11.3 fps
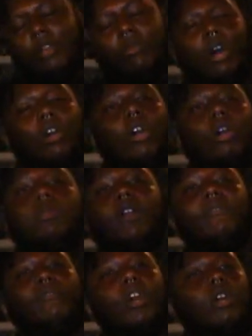While
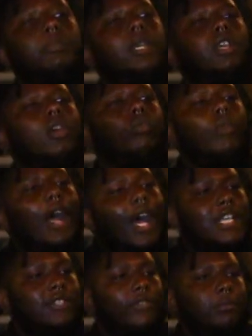homophobia
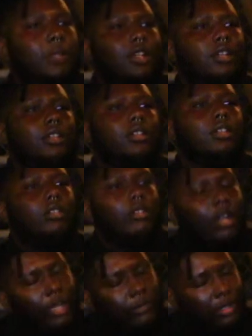rise from the
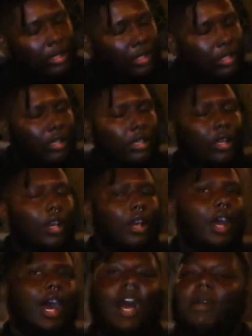graveyard.
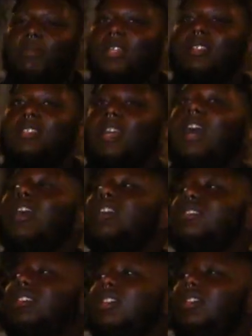I be
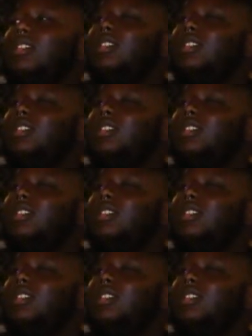tired, y'all.